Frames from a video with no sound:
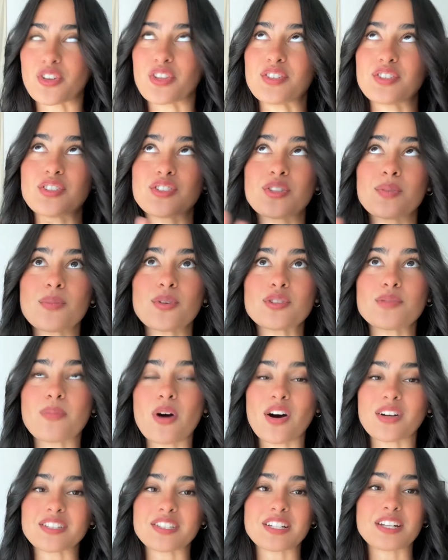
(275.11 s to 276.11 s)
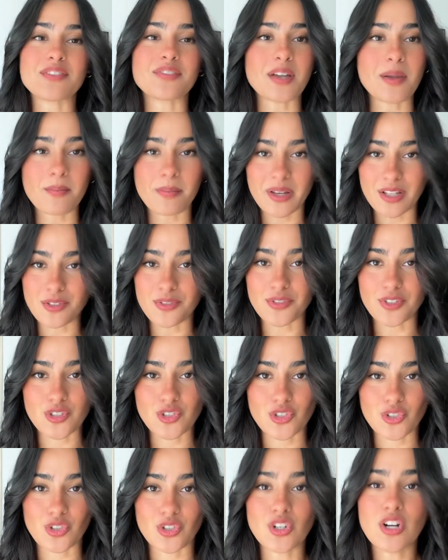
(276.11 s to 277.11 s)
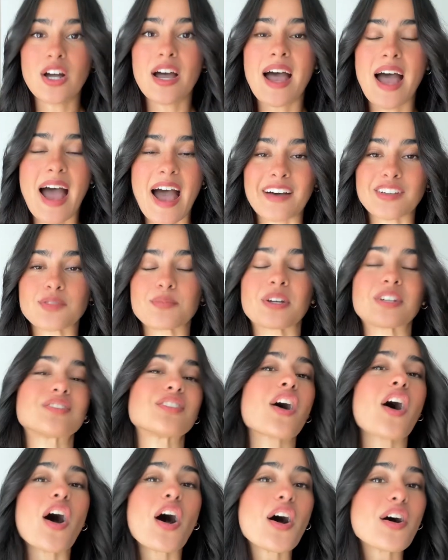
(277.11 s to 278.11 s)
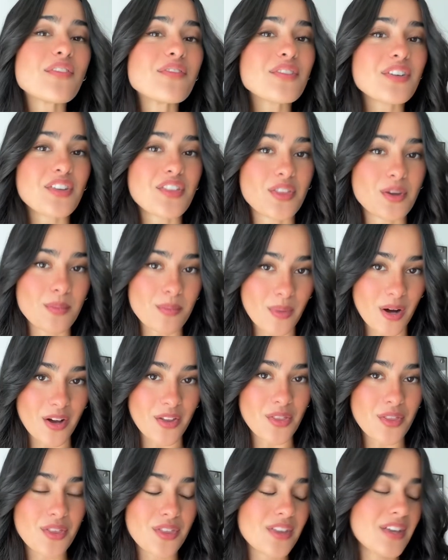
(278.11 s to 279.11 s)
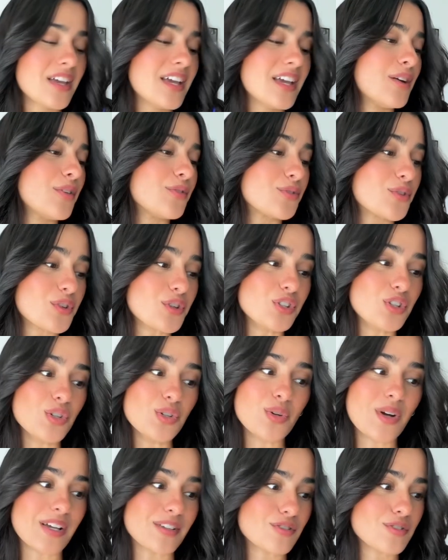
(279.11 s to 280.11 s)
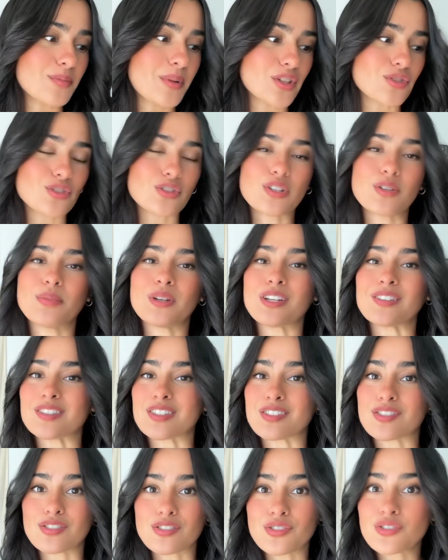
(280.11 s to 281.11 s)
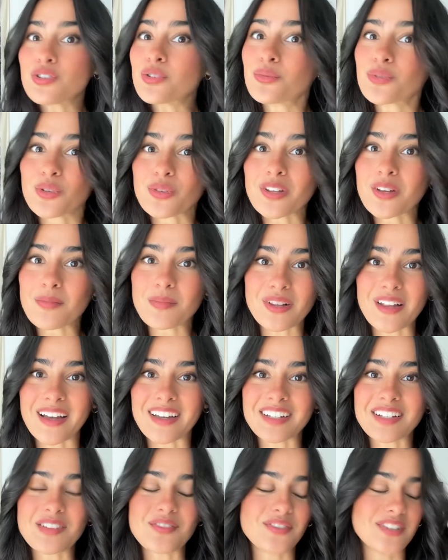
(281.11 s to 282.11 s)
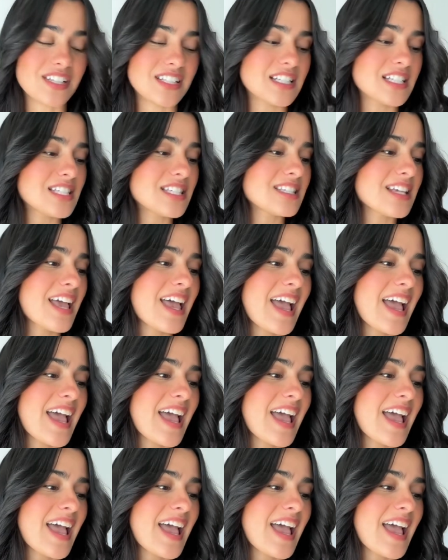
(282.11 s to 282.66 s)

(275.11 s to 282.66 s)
This is the most positive and beneficial aspect of the month for you, especially because this is your ruling planet, Venus,